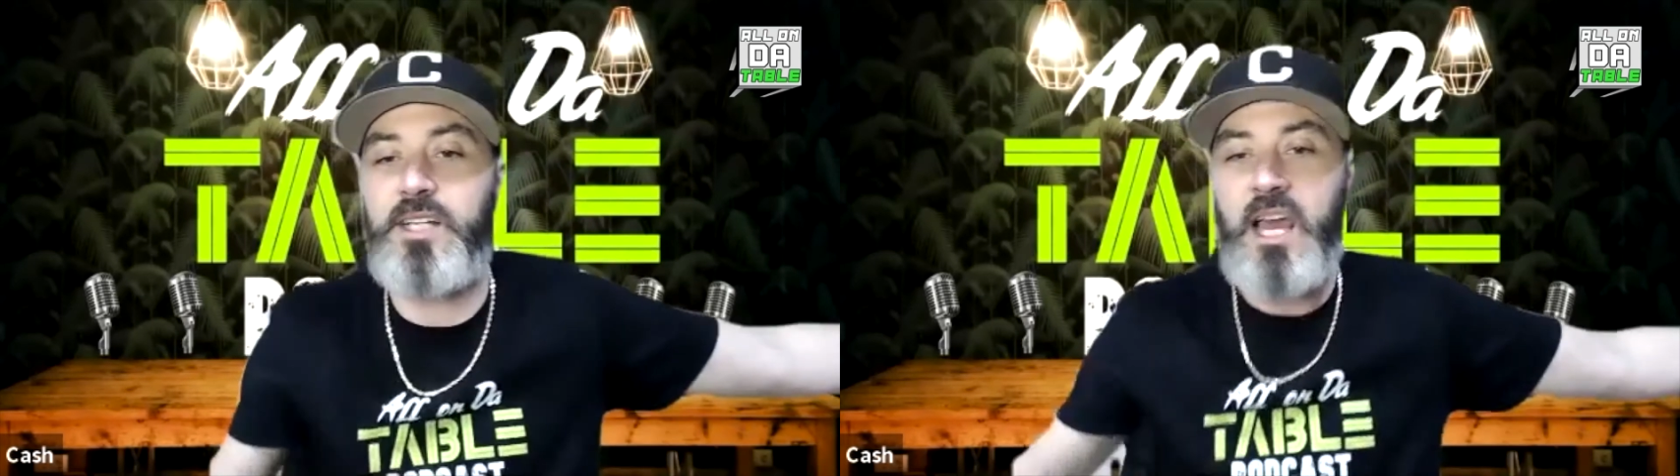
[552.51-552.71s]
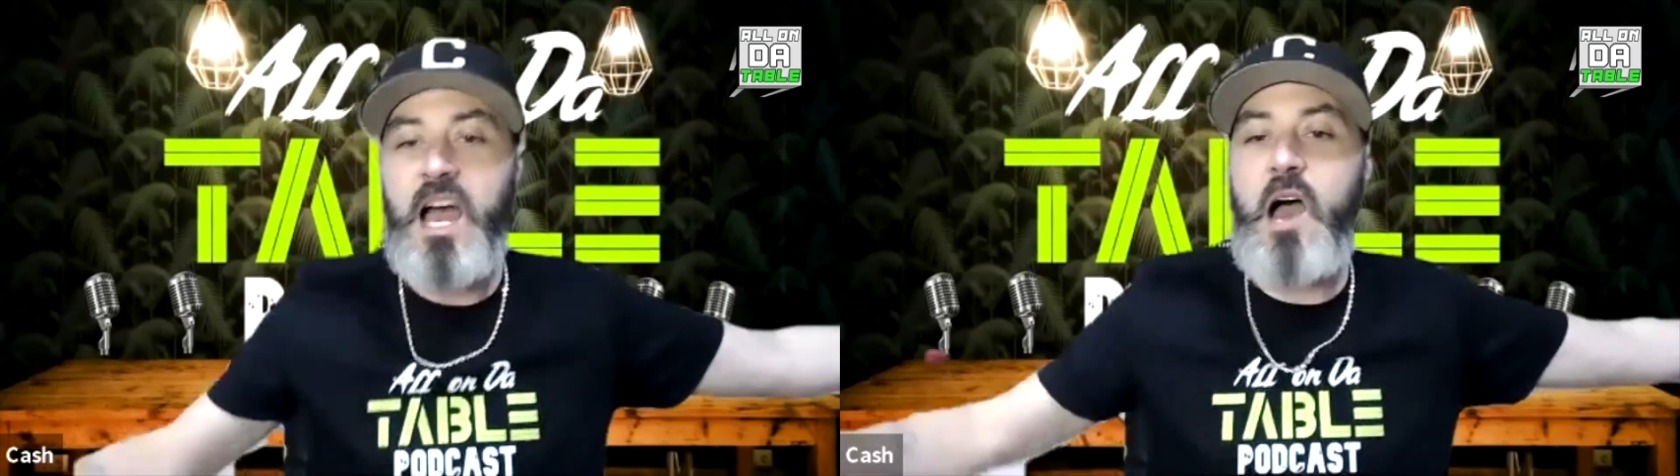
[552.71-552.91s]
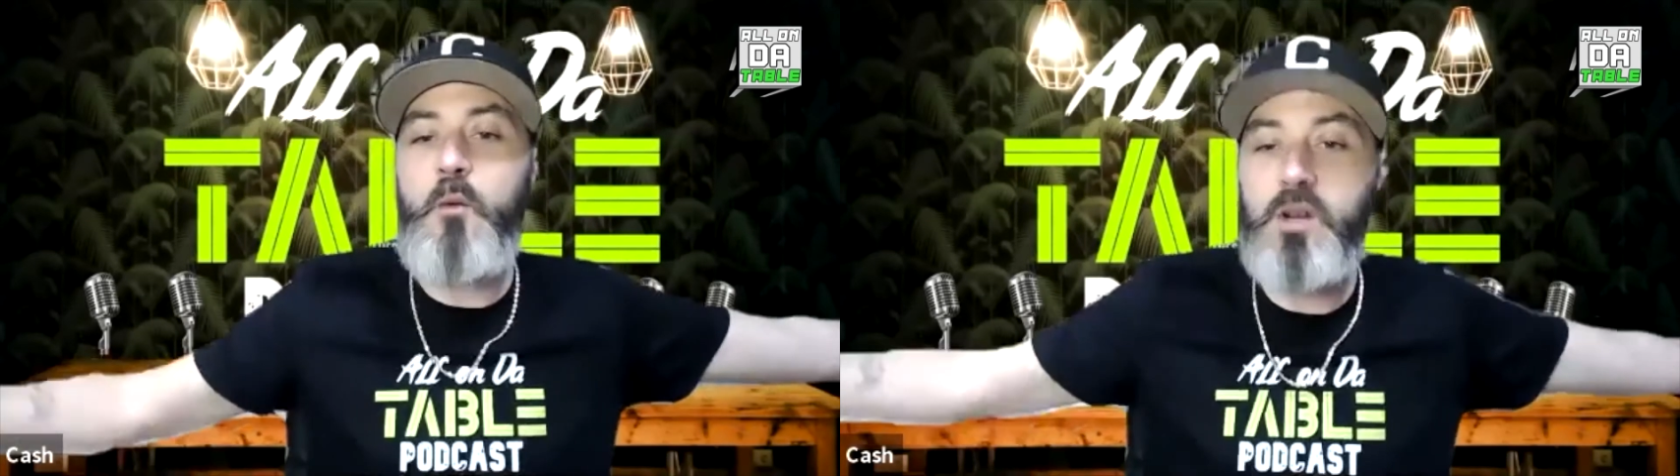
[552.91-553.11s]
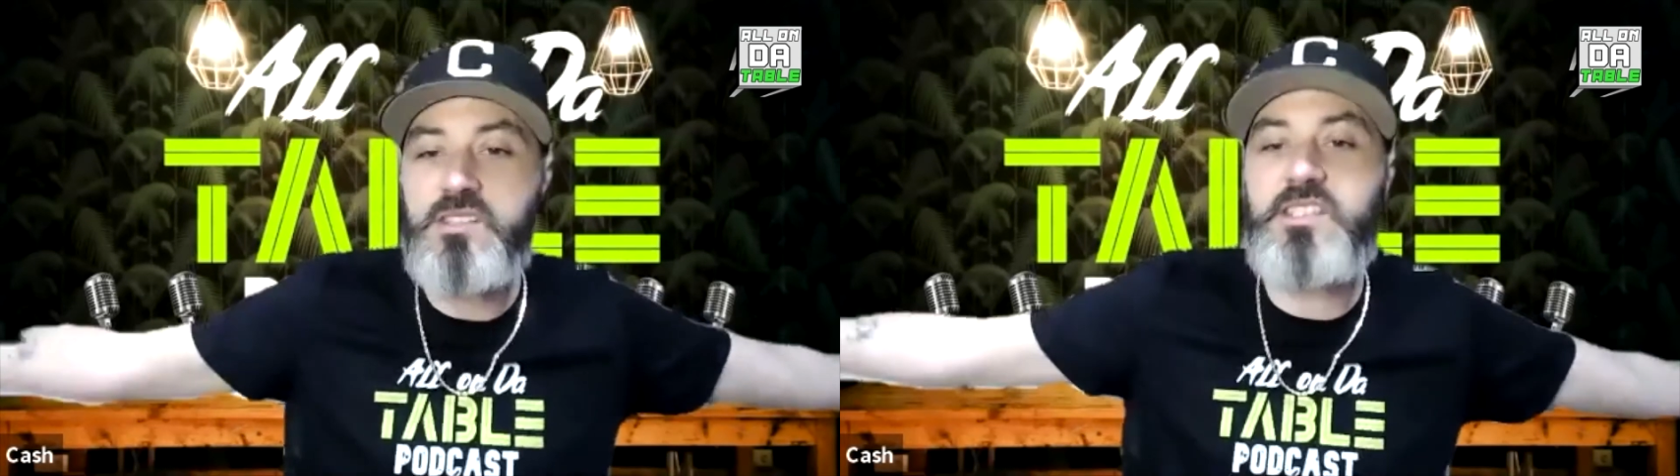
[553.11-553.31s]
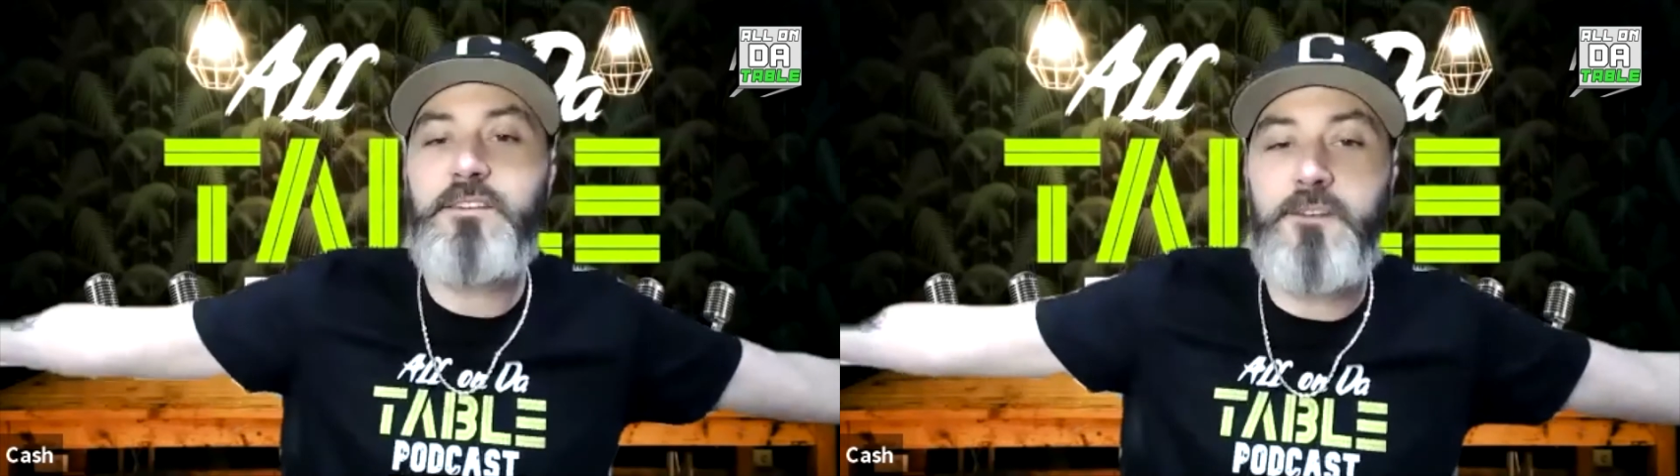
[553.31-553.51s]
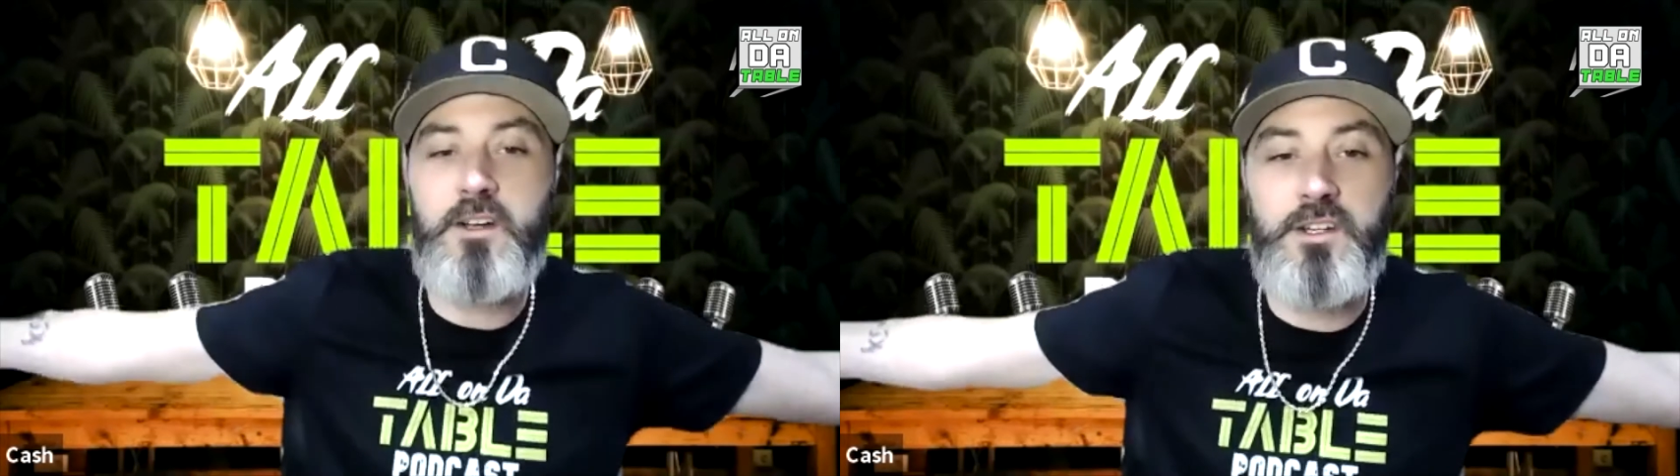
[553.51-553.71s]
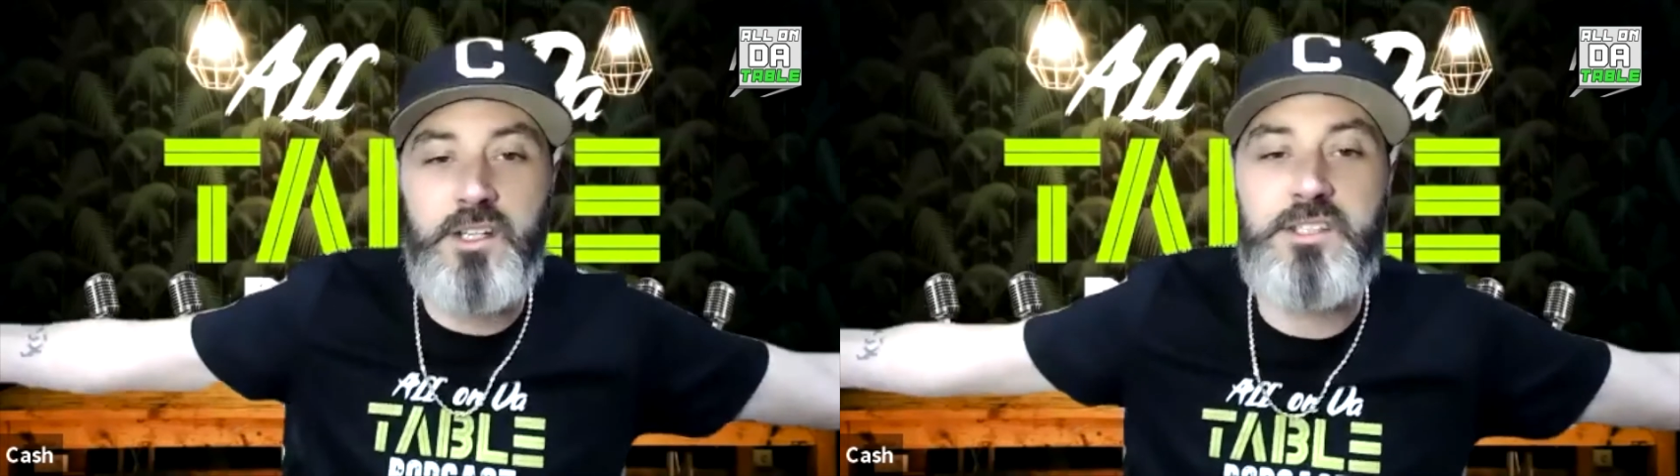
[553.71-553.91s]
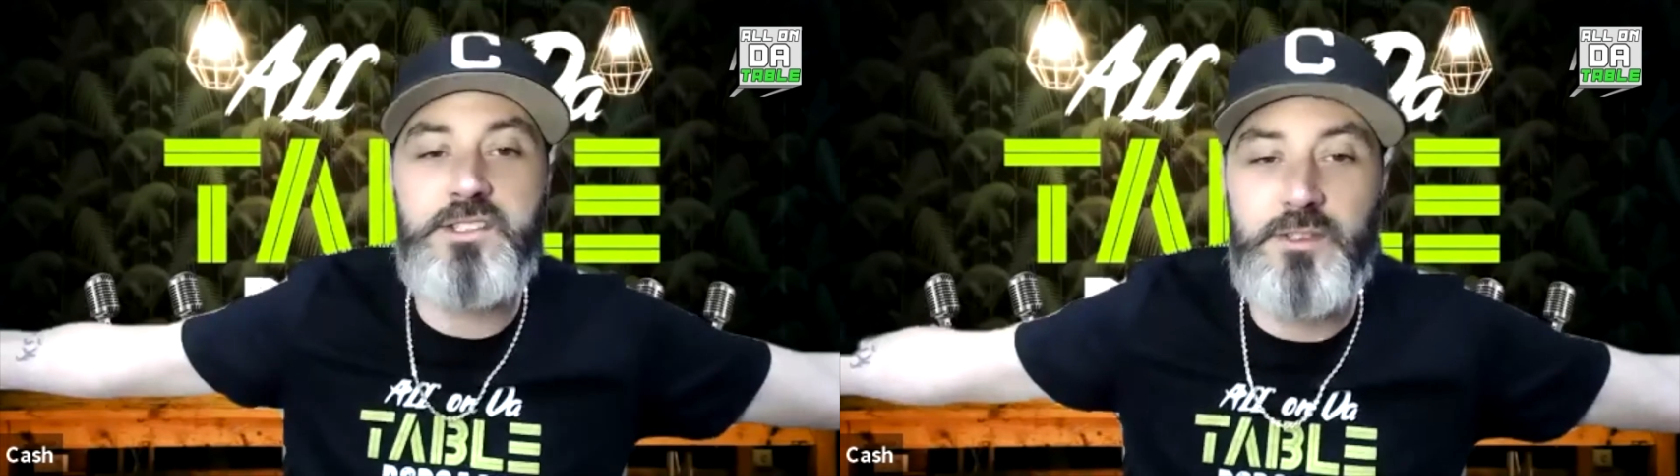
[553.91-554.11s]
I want to see fucking
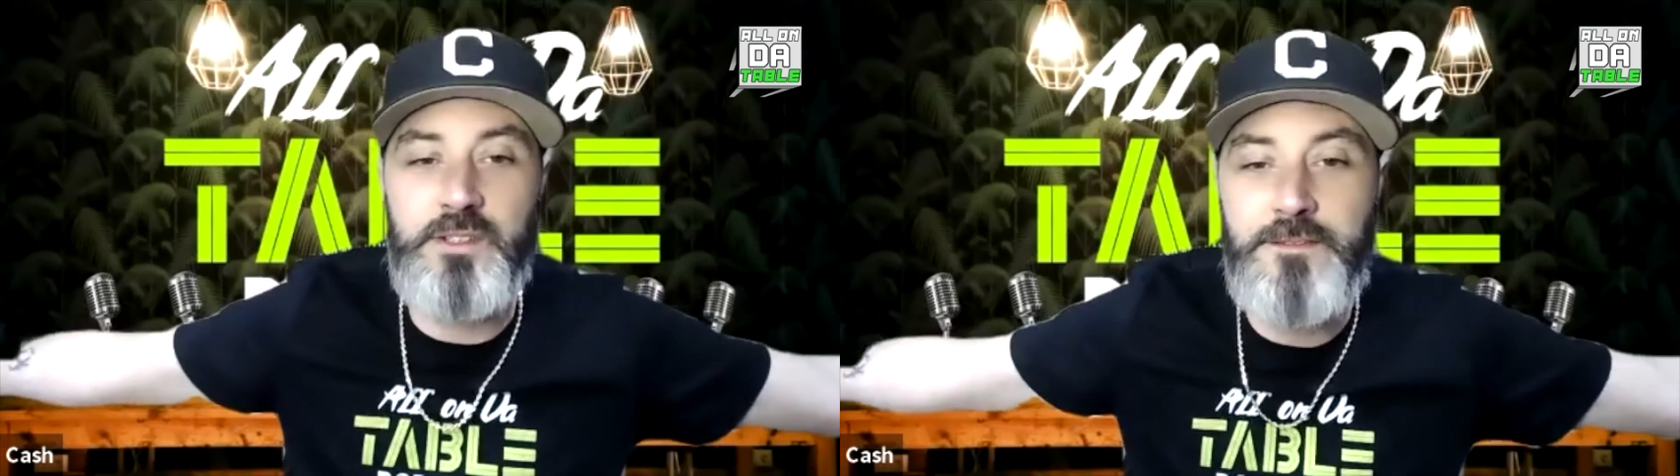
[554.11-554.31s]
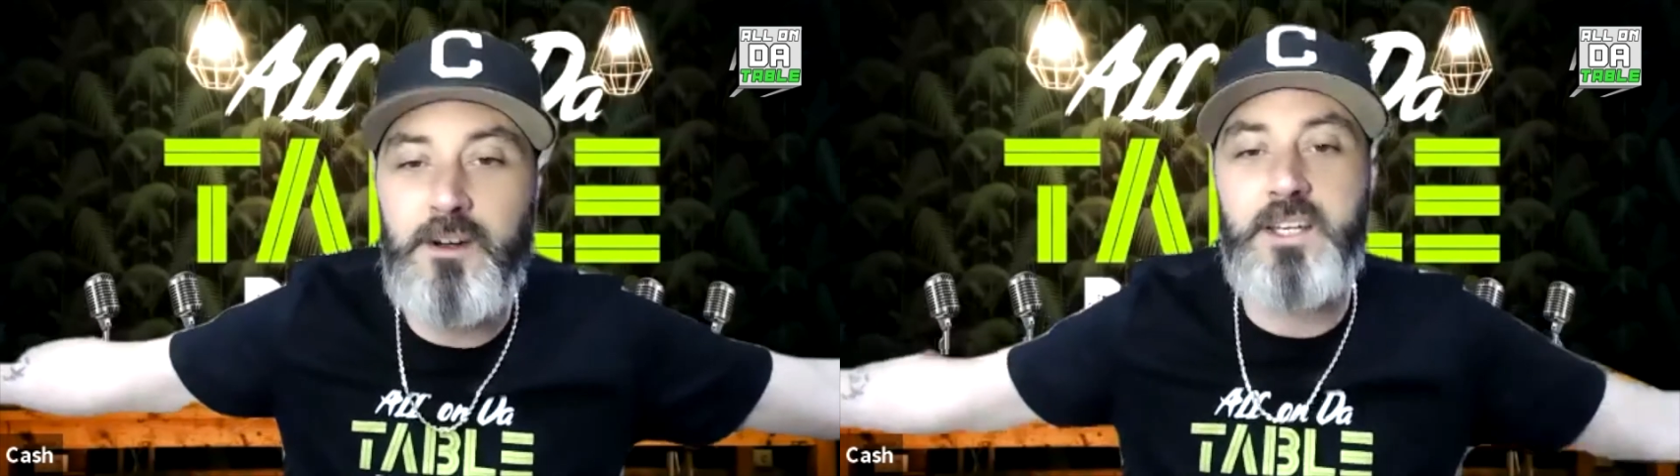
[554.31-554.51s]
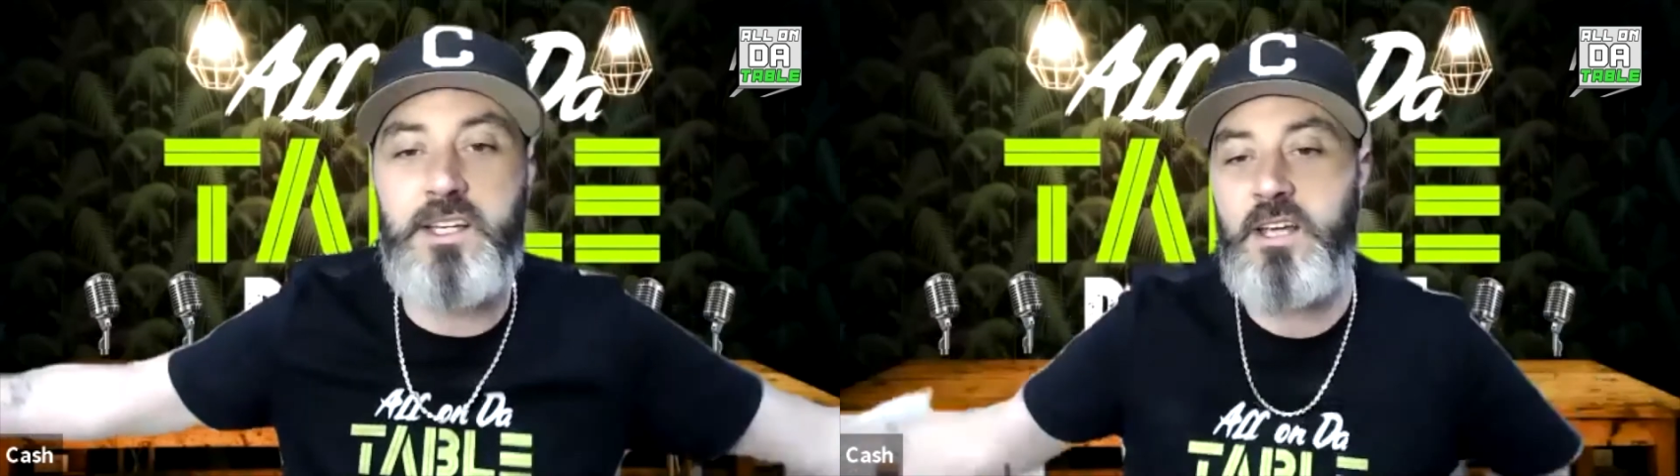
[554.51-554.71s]
history. Fuck it.